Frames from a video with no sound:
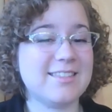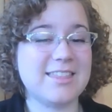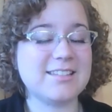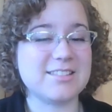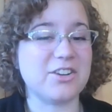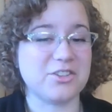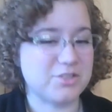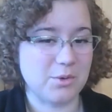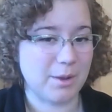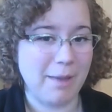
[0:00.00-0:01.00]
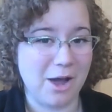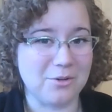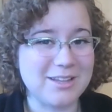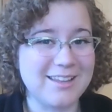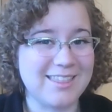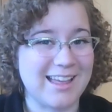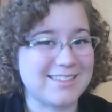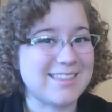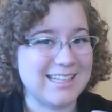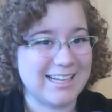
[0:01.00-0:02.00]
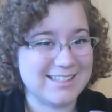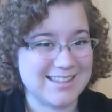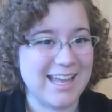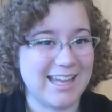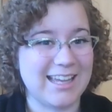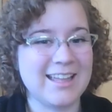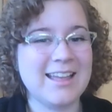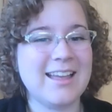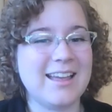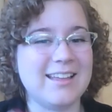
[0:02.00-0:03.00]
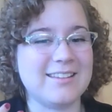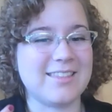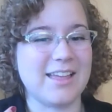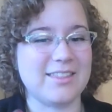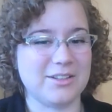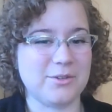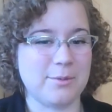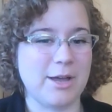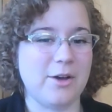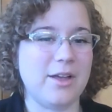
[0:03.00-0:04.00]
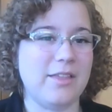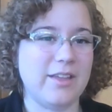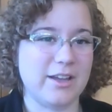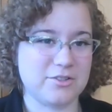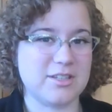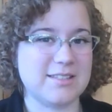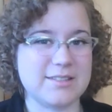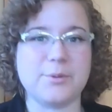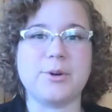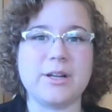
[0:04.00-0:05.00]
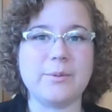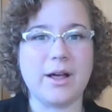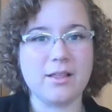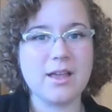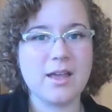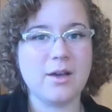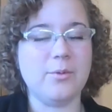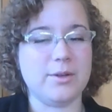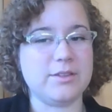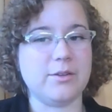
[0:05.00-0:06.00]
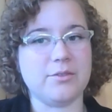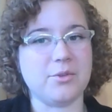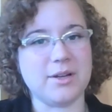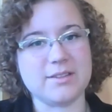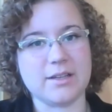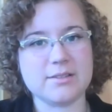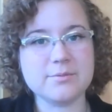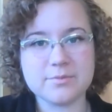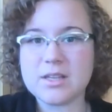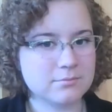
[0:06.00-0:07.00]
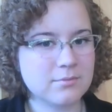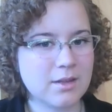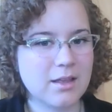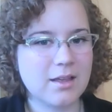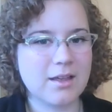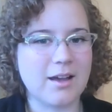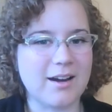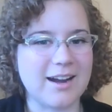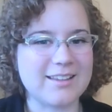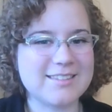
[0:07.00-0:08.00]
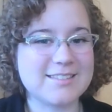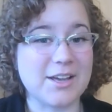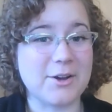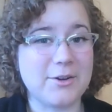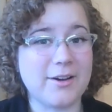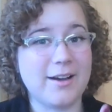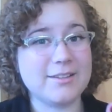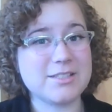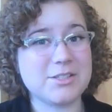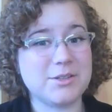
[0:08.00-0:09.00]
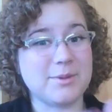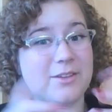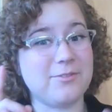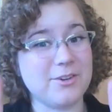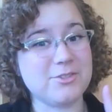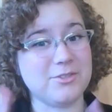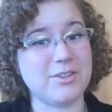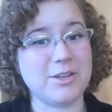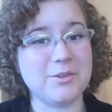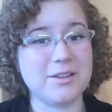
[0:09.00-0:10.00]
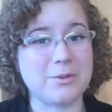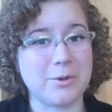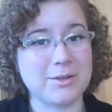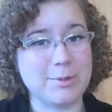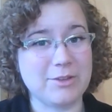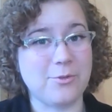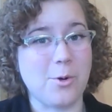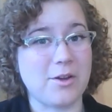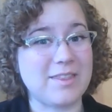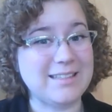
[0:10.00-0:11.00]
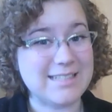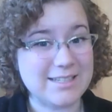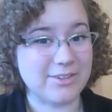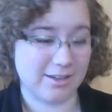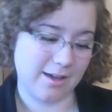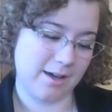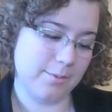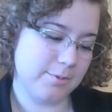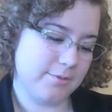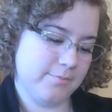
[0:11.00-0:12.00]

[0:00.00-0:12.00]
suckers don't come out. That's the nice thing, is that they don't come out, and they actually seal pretty well once you have the right size. Alright, so on to my first review is going to be for the Diva Cup.